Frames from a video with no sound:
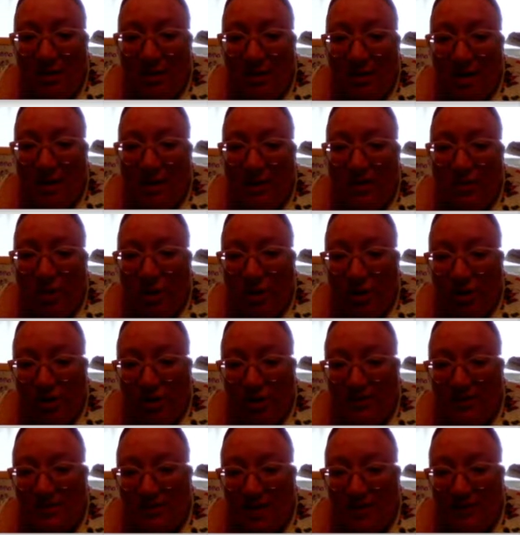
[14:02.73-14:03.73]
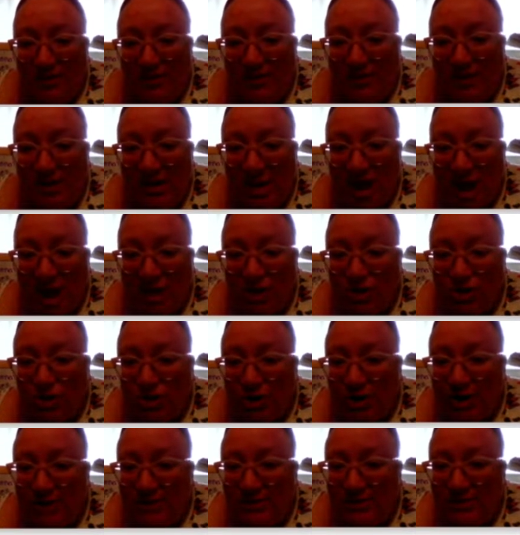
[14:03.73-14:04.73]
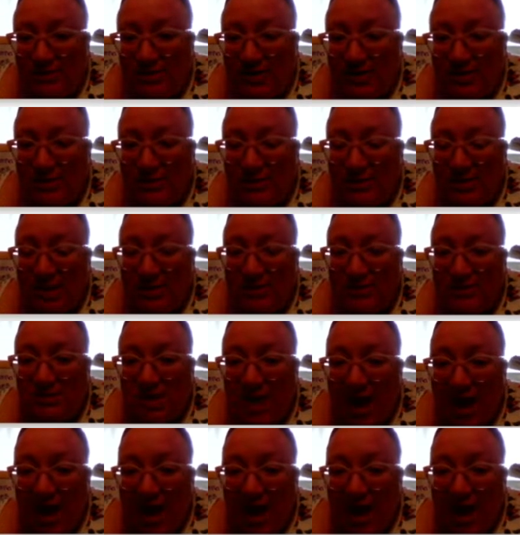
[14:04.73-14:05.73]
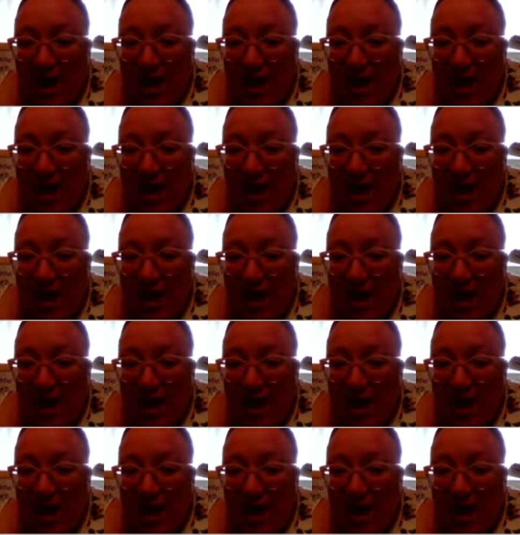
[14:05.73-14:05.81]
the early 1700s, and it says that